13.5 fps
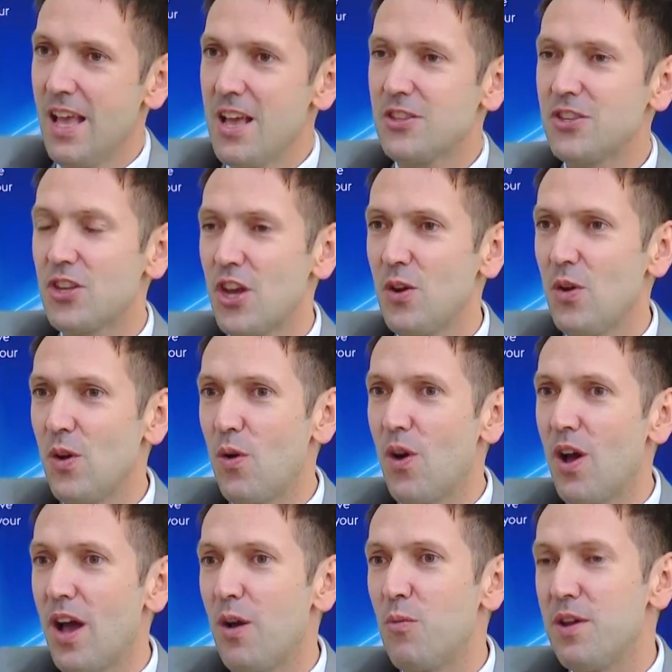So
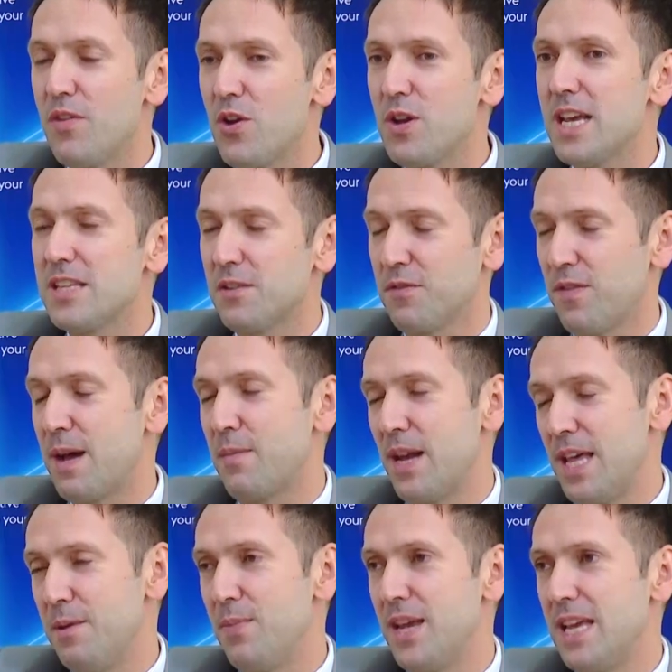we've only as a
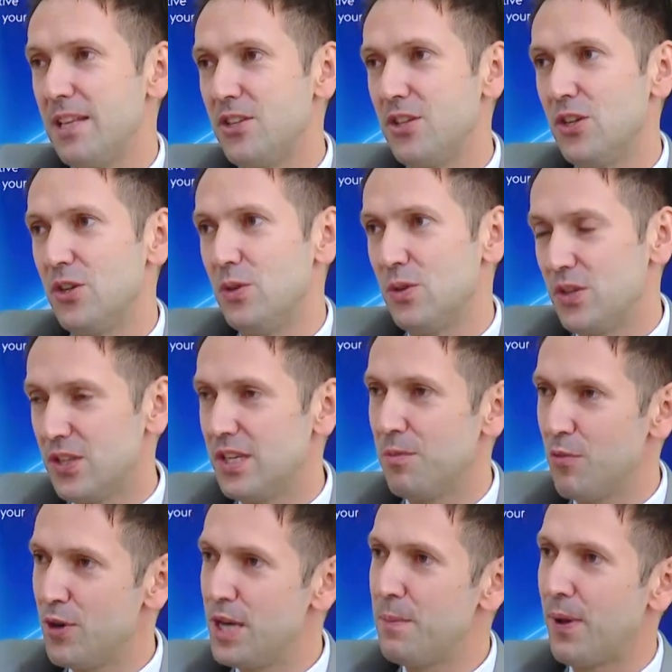family been to Siem
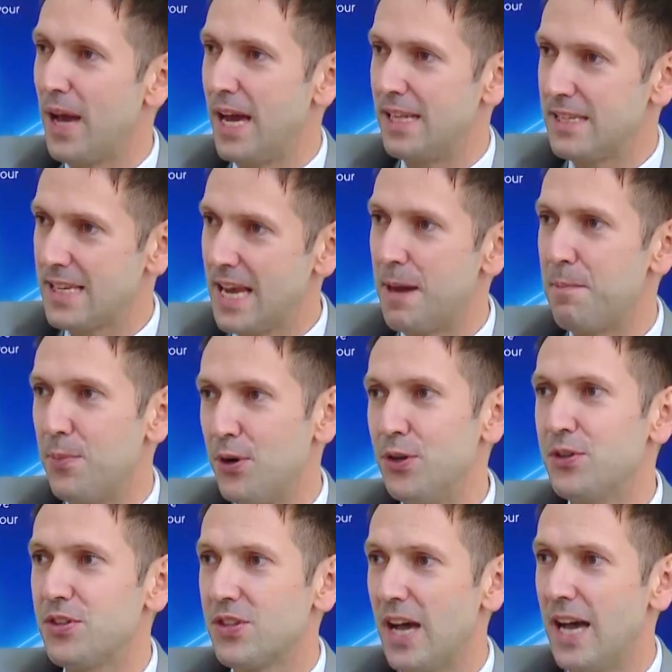Reap and
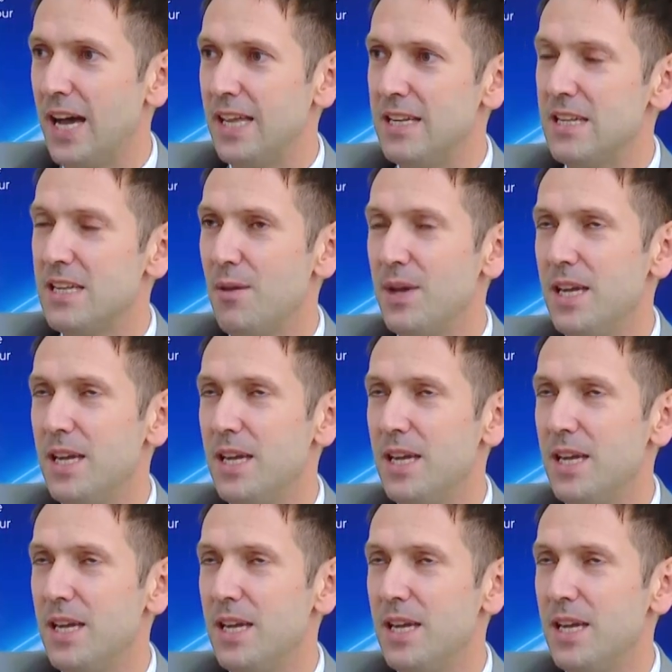Kampot. And